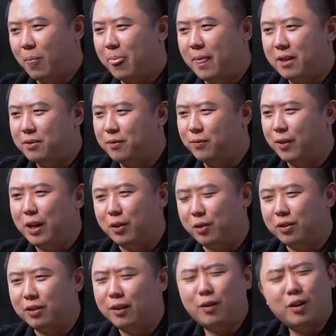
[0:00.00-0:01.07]
this
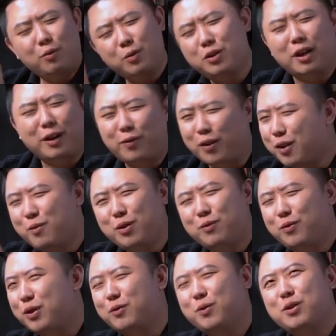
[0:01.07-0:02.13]
figure. I forgot which. I forgot which
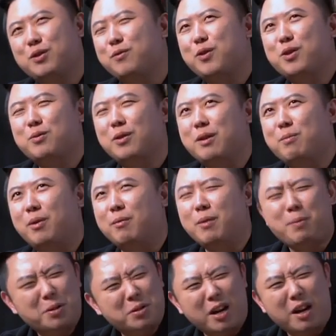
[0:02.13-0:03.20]
was the first one I bought.
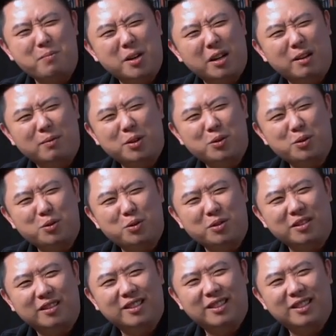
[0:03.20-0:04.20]
Maybe it's Iron Man. I'm not so sure.